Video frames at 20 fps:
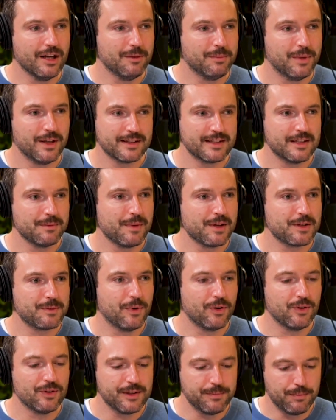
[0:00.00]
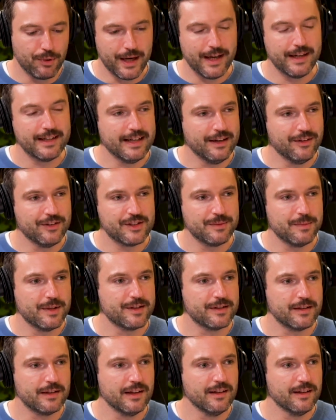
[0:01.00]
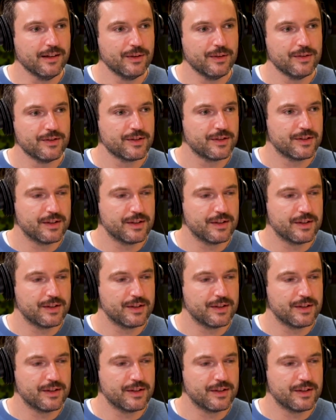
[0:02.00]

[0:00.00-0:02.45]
a marketing mix model to break down some of the silos,